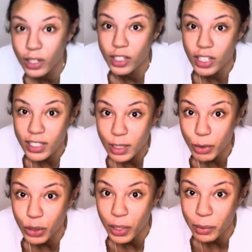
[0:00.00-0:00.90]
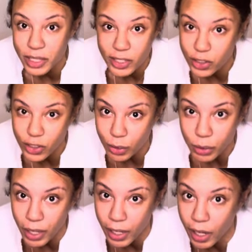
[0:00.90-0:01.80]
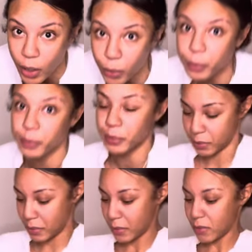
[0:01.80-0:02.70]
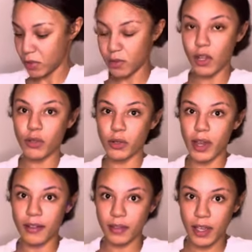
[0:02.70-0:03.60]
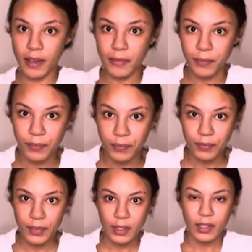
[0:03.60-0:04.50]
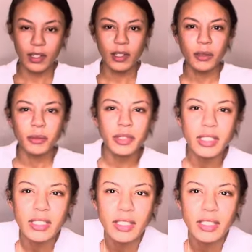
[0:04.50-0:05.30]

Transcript: did y'all see me do that with scissors? Don't do that at home. Don't do that, okay? This is